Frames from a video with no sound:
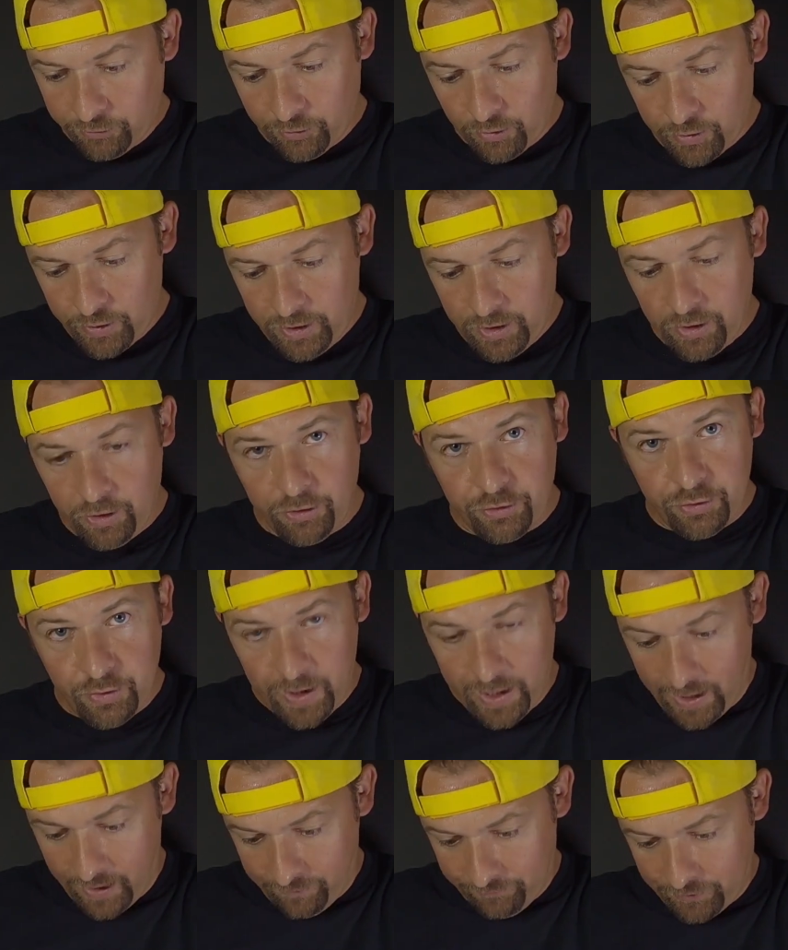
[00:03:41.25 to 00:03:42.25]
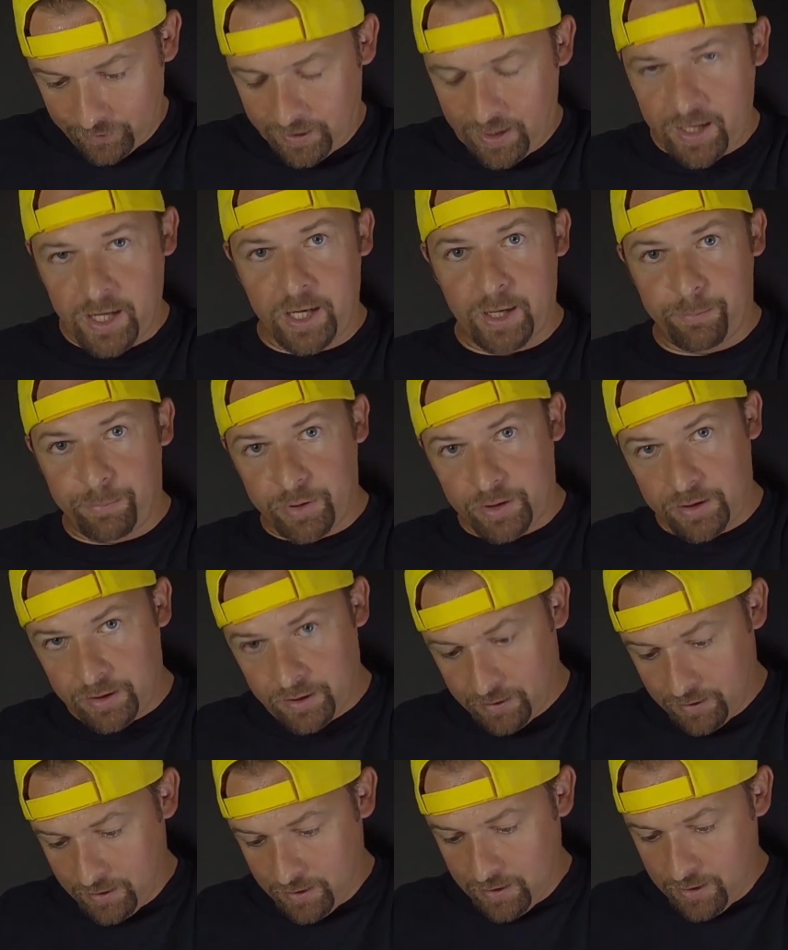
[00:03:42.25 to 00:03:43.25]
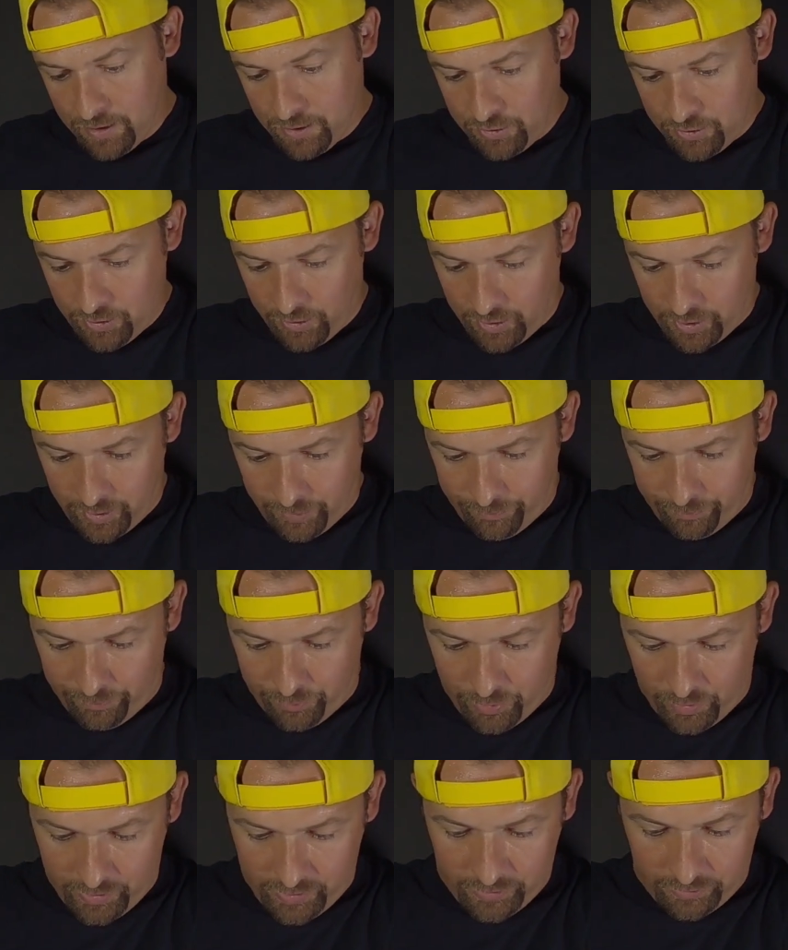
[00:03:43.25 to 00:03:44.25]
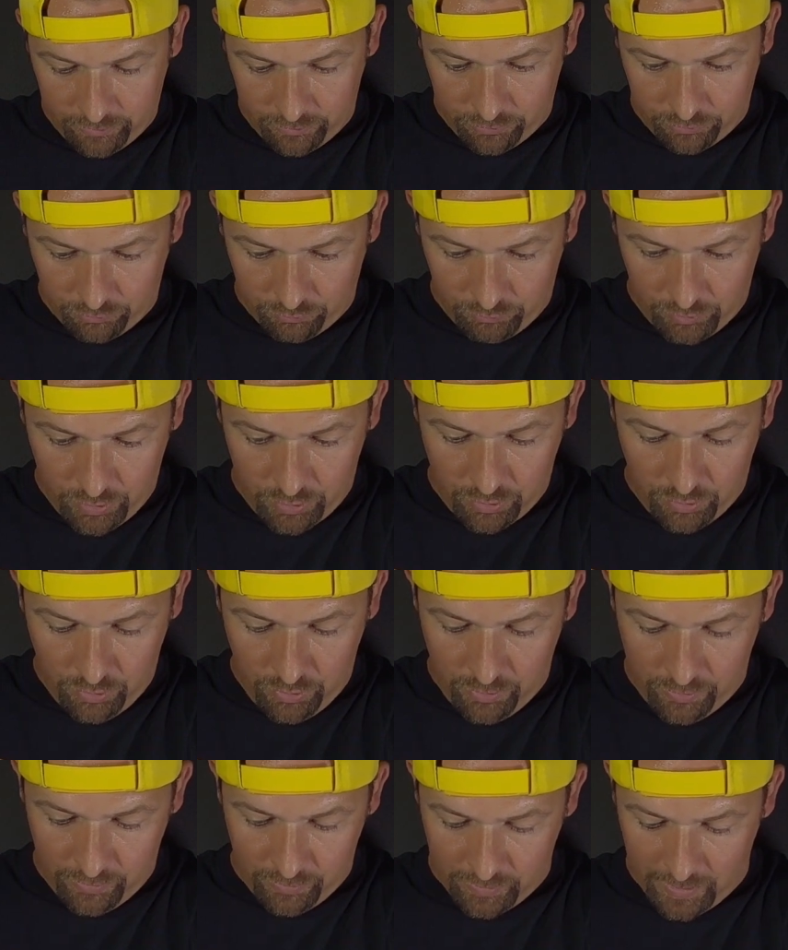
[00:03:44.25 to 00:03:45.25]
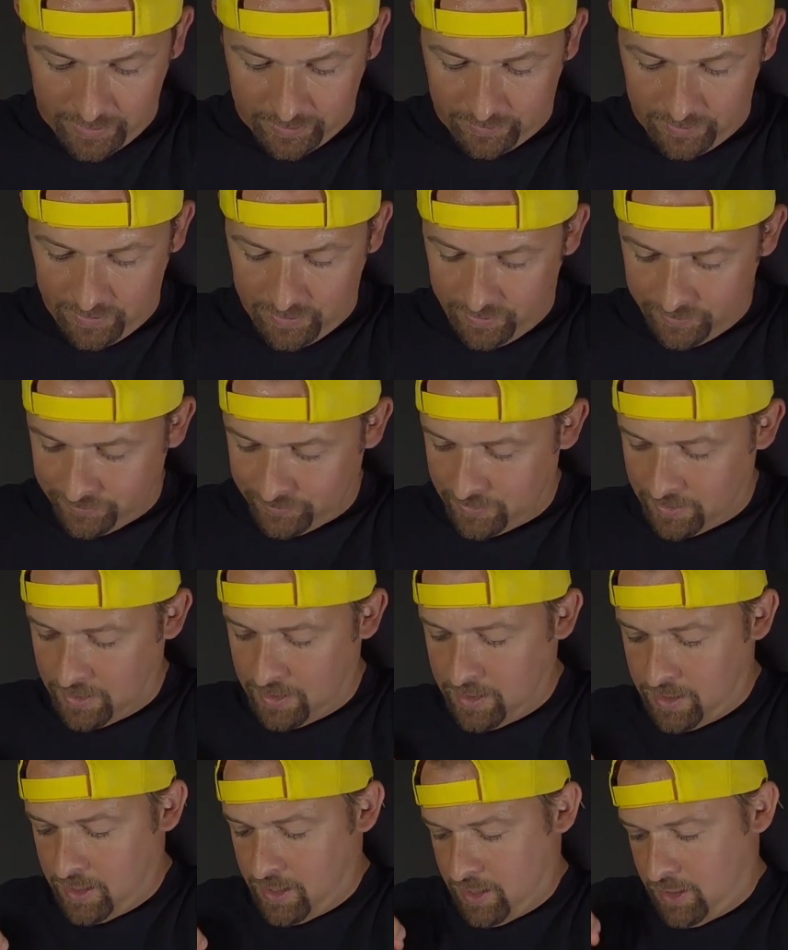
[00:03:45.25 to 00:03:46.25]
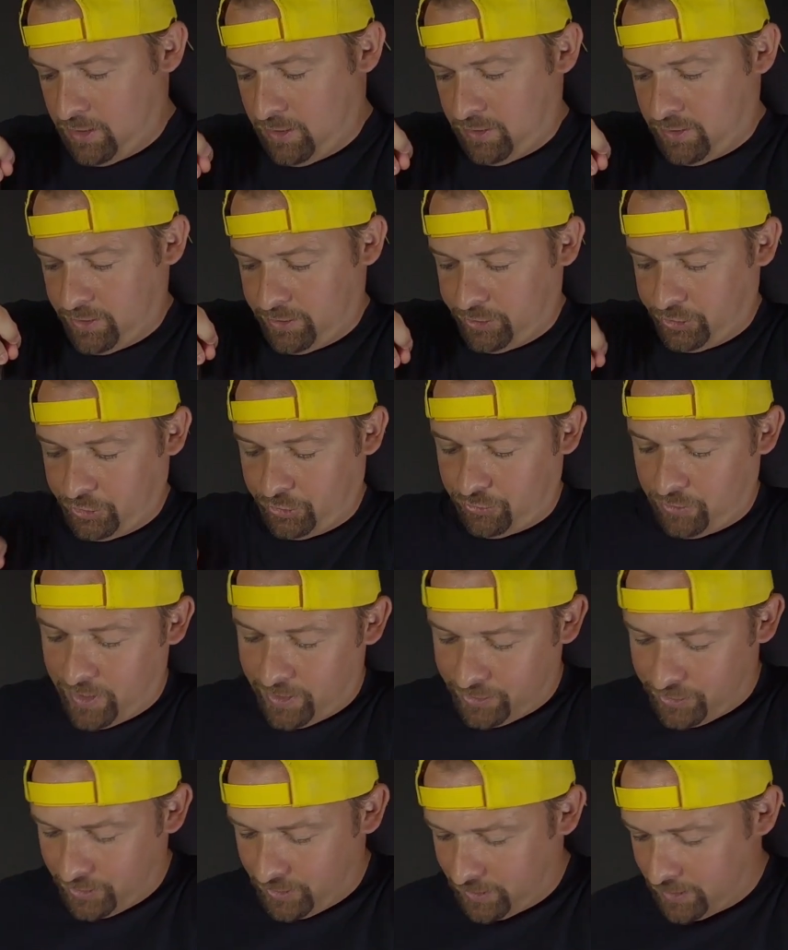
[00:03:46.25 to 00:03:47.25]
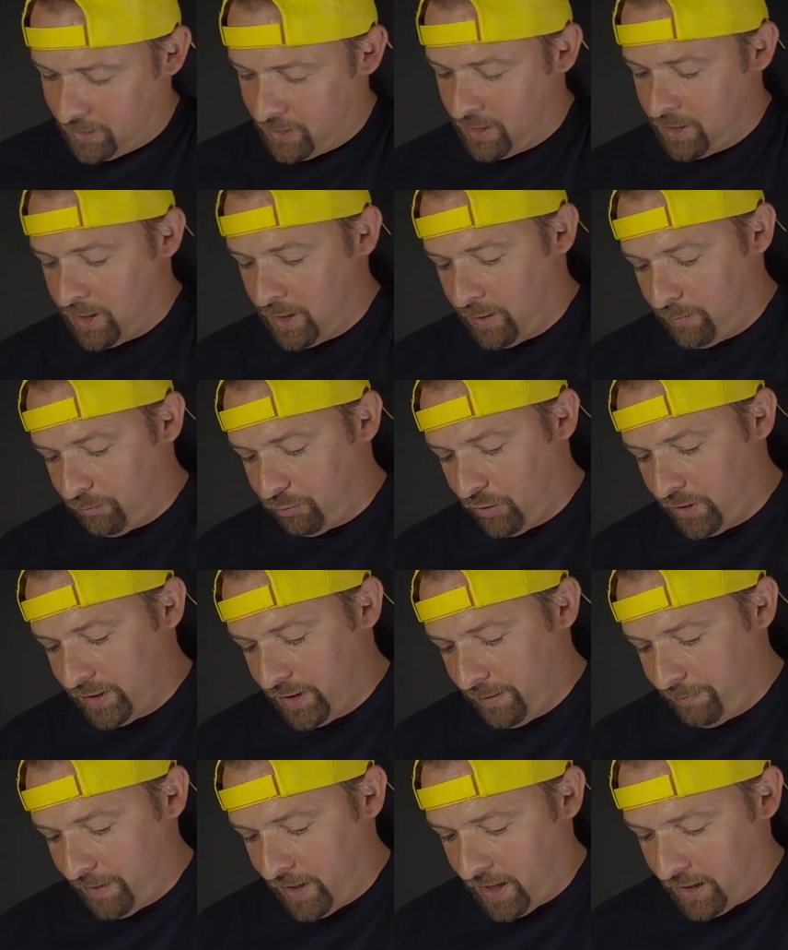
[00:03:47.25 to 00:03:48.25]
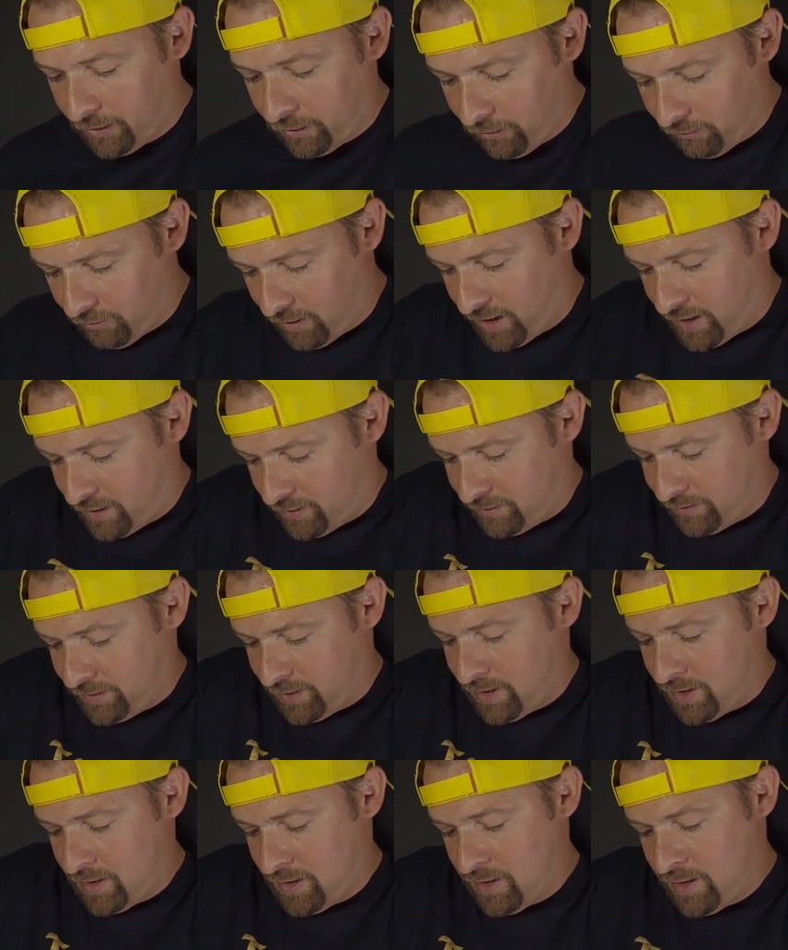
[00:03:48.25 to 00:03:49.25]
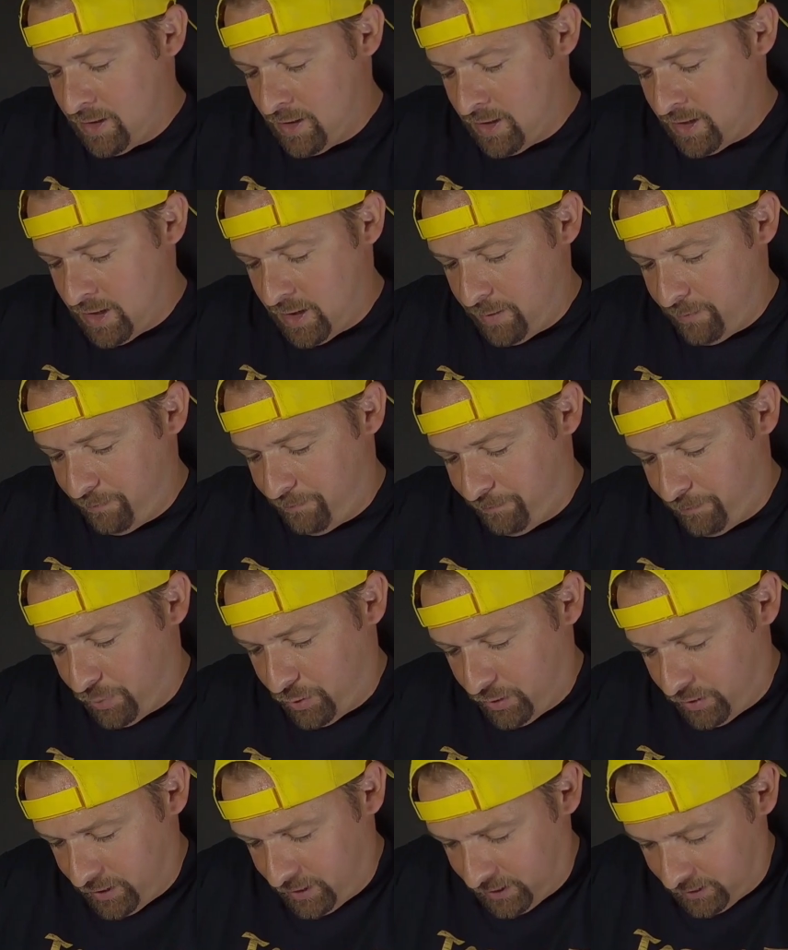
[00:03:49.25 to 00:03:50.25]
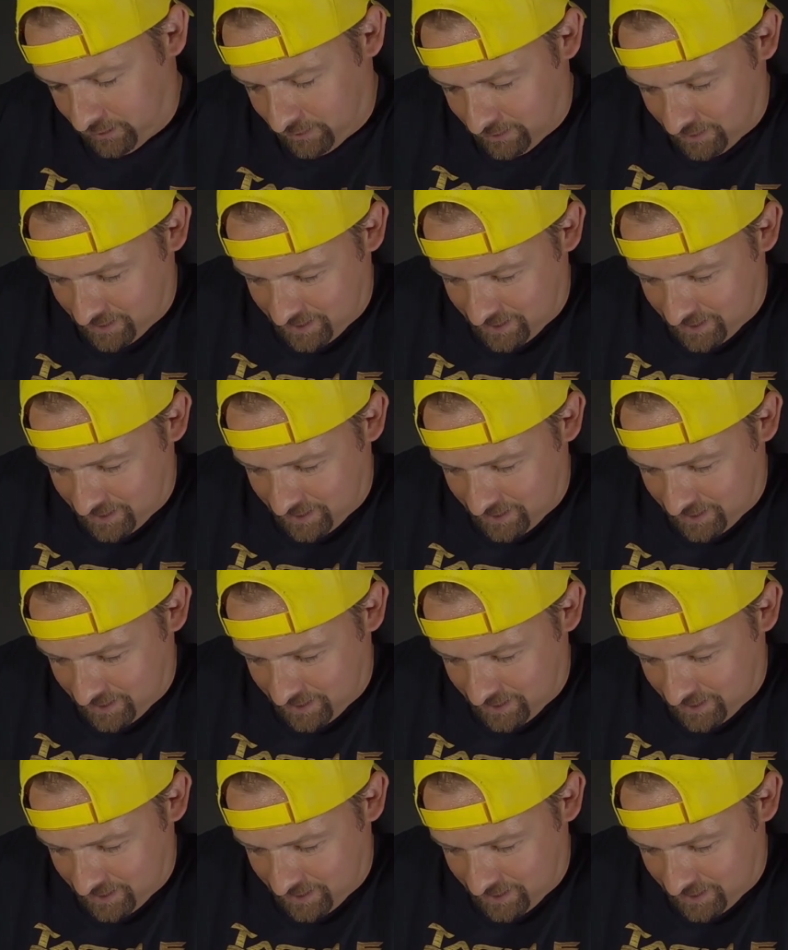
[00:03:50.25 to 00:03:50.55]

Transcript: here you have the canopy. You're going to put it through like this, and you're going to stretch it and bring it back around and put it